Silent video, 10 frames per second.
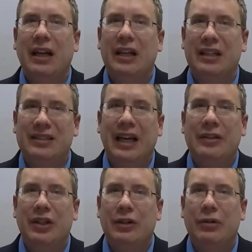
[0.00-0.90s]
An
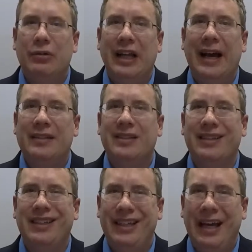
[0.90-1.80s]
executor who lacks a
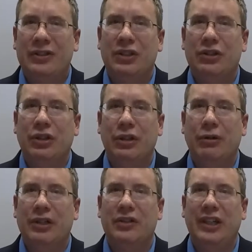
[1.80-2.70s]
connection to
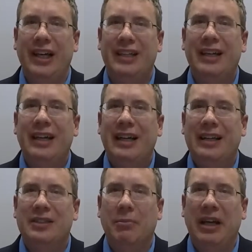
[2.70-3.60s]
your estate
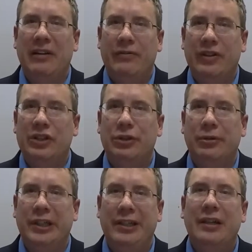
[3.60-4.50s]
as a
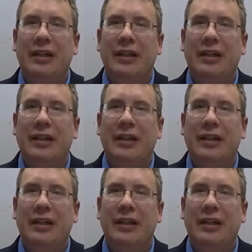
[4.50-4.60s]
beneficiary